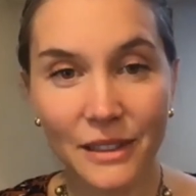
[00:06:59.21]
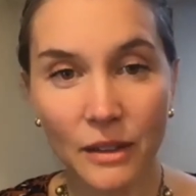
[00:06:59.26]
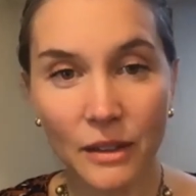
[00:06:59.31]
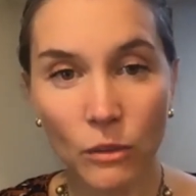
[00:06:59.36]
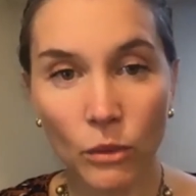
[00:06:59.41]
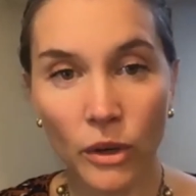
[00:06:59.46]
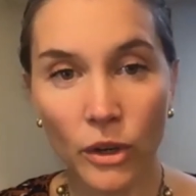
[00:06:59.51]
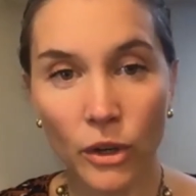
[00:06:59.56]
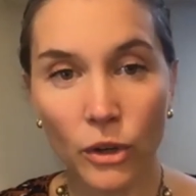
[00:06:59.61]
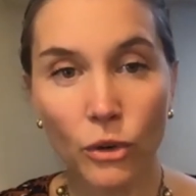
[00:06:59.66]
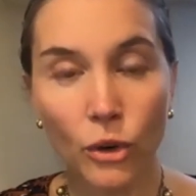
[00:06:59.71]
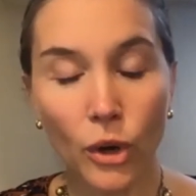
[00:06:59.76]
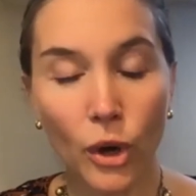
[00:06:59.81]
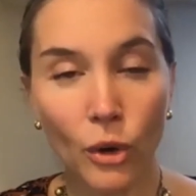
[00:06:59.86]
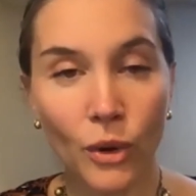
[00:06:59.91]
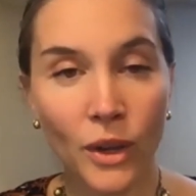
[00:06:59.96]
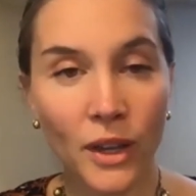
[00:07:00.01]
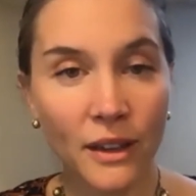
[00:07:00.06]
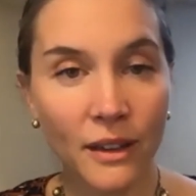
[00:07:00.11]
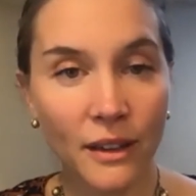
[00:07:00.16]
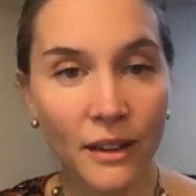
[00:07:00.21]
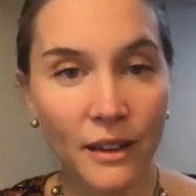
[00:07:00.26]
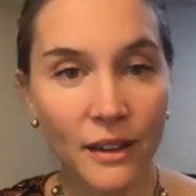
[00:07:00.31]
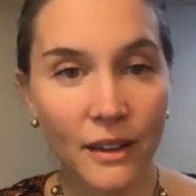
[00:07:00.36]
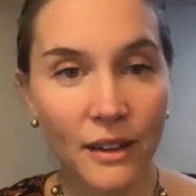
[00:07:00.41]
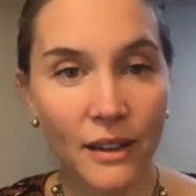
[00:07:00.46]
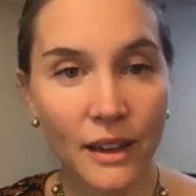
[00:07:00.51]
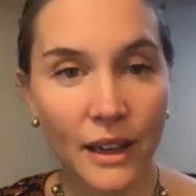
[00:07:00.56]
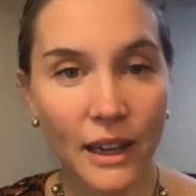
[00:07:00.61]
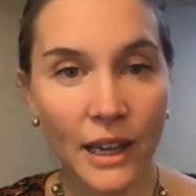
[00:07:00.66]
We are growing
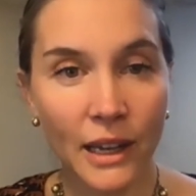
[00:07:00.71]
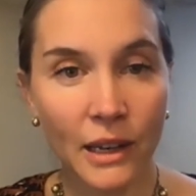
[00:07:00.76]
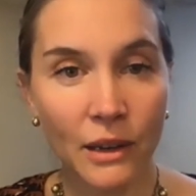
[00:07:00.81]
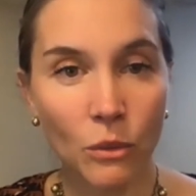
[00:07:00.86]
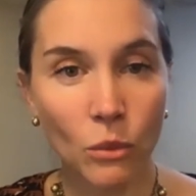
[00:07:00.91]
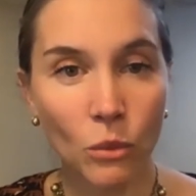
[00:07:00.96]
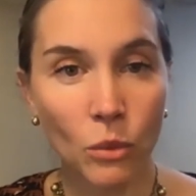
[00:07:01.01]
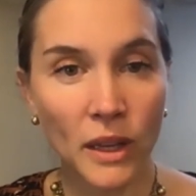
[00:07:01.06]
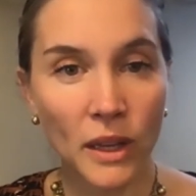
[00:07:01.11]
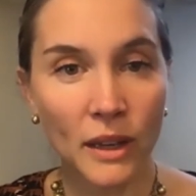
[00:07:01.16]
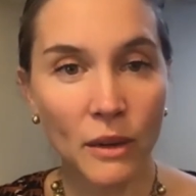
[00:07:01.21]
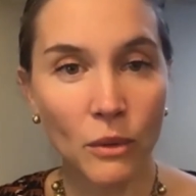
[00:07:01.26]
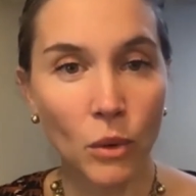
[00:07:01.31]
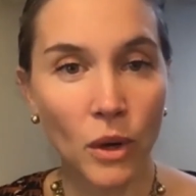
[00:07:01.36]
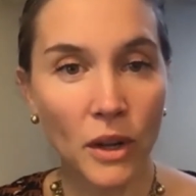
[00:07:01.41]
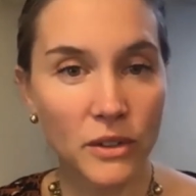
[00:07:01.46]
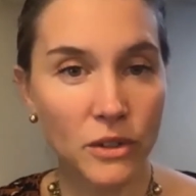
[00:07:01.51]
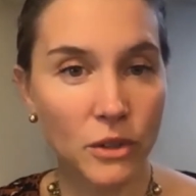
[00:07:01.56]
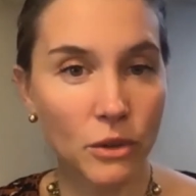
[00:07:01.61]
and we want to